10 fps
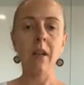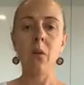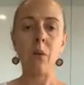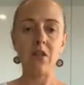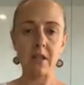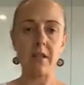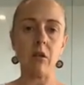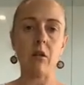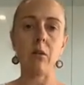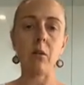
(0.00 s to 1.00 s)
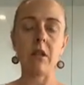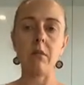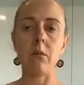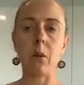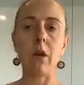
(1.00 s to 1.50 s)

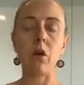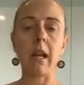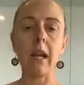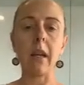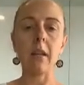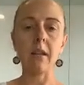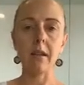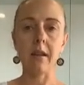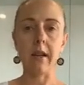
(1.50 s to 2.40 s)
we're not getting it